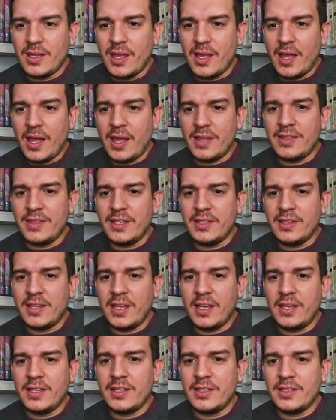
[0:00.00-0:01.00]
I think
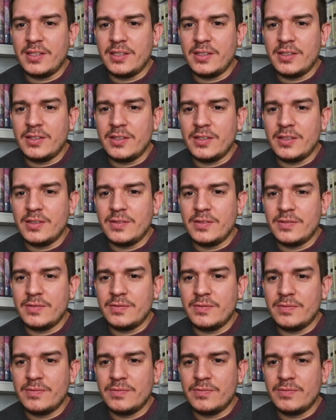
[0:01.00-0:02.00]
that
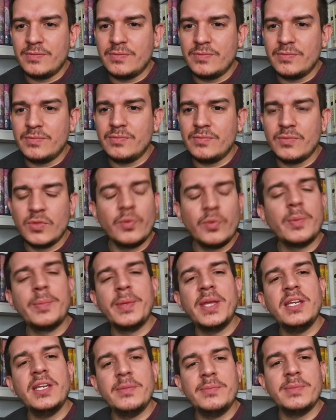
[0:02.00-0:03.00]
the
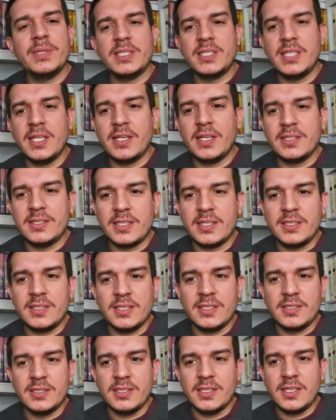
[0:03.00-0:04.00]
repeated mistakes that
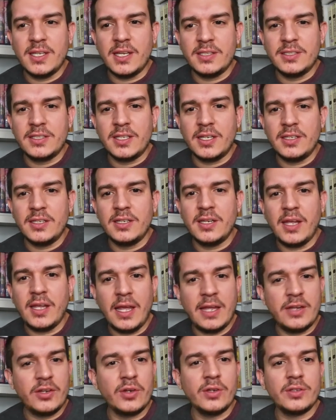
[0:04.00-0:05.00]
DC had done
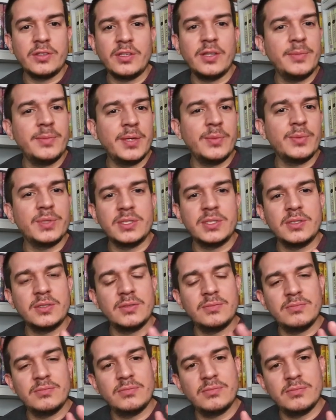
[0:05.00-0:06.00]
had hurt them.
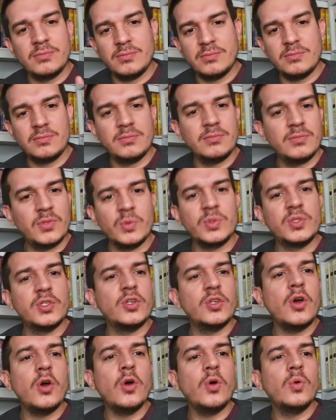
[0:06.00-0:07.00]
There was
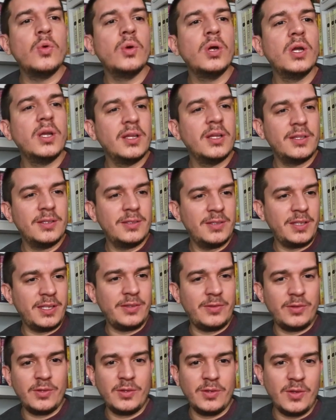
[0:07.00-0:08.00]
no,
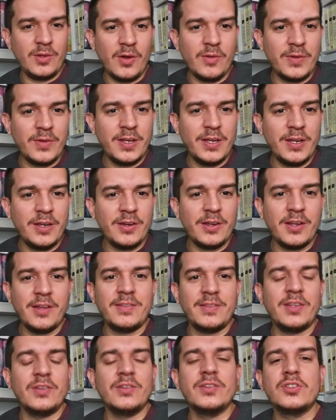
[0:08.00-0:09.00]
over here I had the
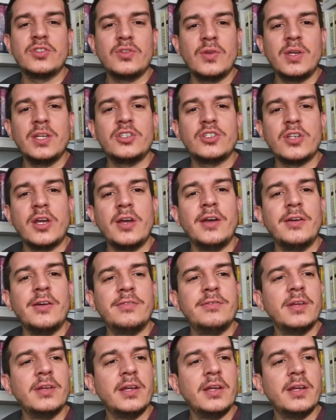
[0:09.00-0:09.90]
little screenshot of